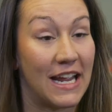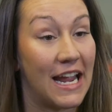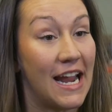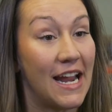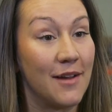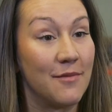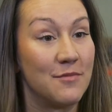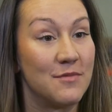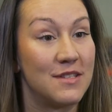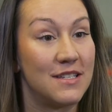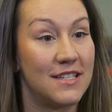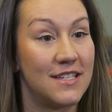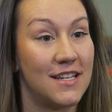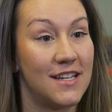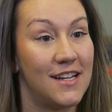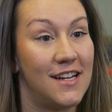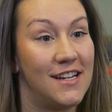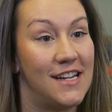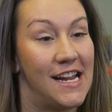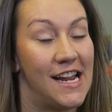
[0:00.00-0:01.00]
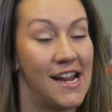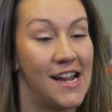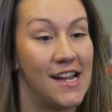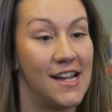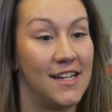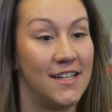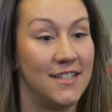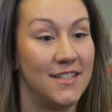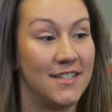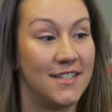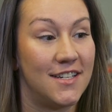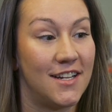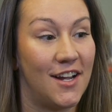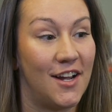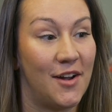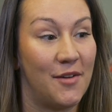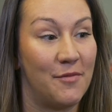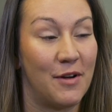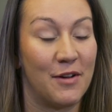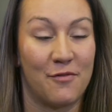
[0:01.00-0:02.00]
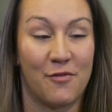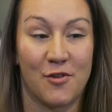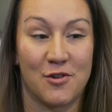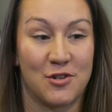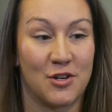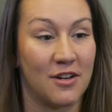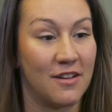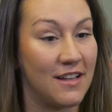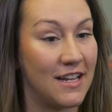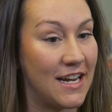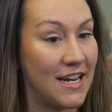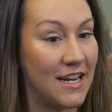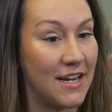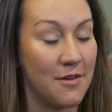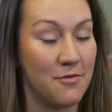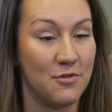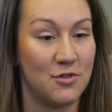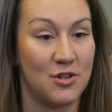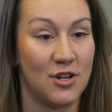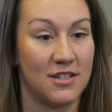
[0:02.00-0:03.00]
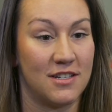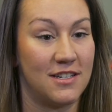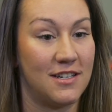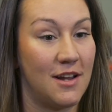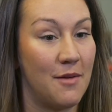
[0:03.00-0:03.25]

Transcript: games, and unfortunately it was just